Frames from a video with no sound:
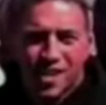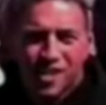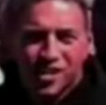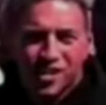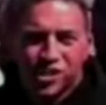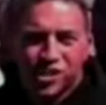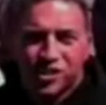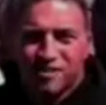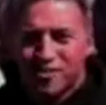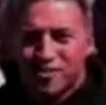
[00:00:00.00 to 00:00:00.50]

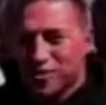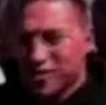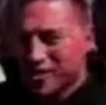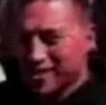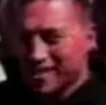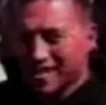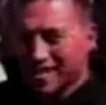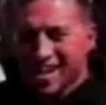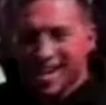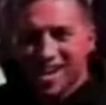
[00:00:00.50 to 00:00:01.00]
She's looking
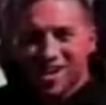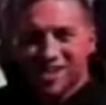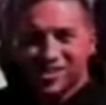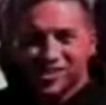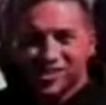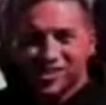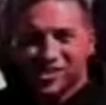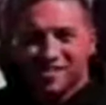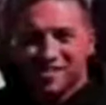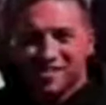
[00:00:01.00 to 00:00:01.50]
down and
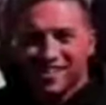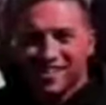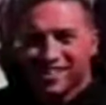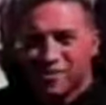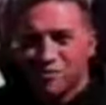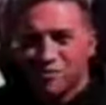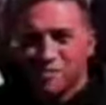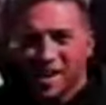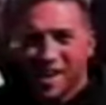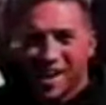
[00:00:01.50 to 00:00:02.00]
she's like,
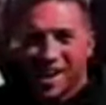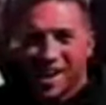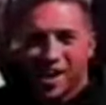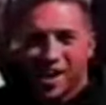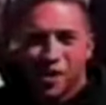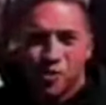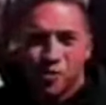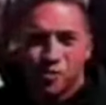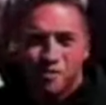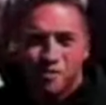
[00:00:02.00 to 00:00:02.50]
"There's my
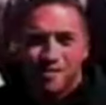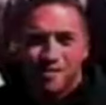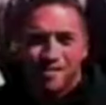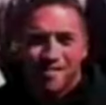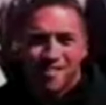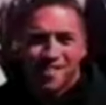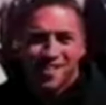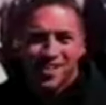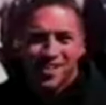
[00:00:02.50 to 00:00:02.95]
house,"